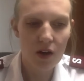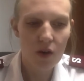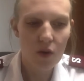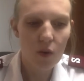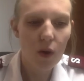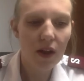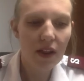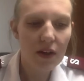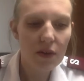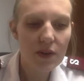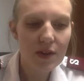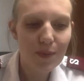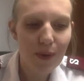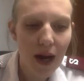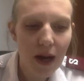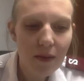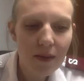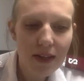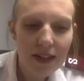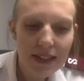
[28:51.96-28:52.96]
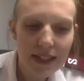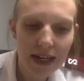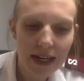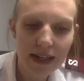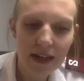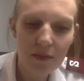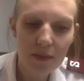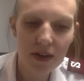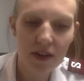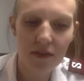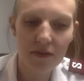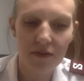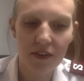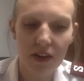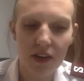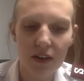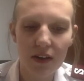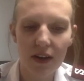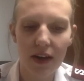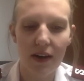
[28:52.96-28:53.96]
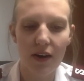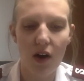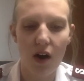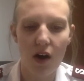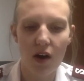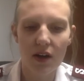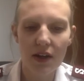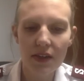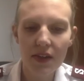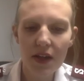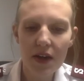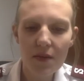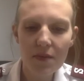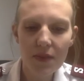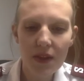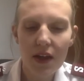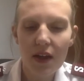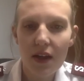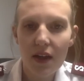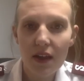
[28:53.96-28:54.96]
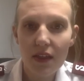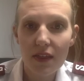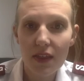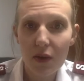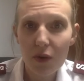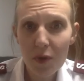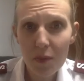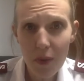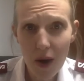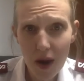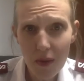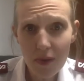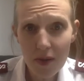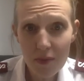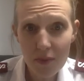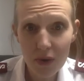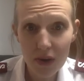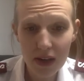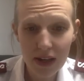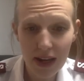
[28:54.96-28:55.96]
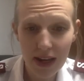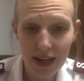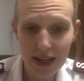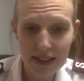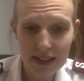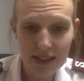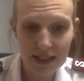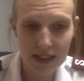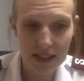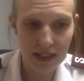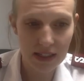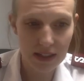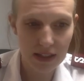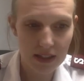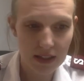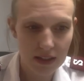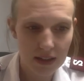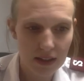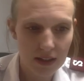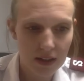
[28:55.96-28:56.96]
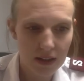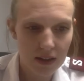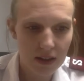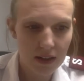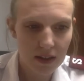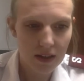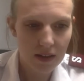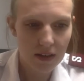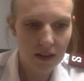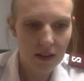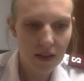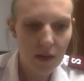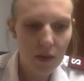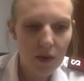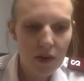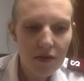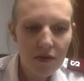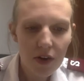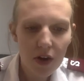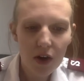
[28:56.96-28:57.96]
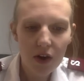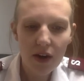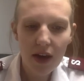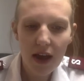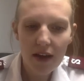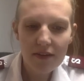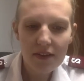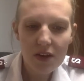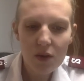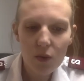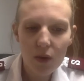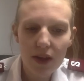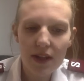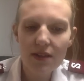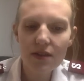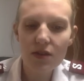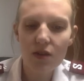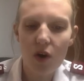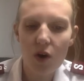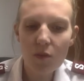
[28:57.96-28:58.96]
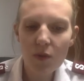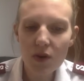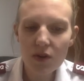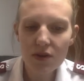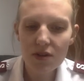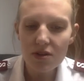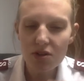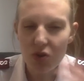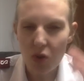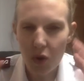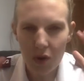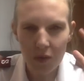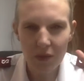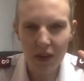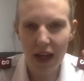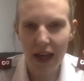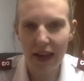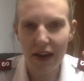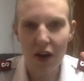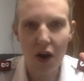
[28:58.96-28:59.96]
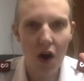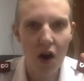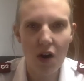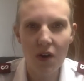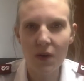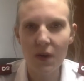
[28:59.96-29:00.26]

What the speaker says: While there was probably a tiny bit of fear and awe in them, they were probably pretty antsy. They would have heard heavy winds almost storm-like all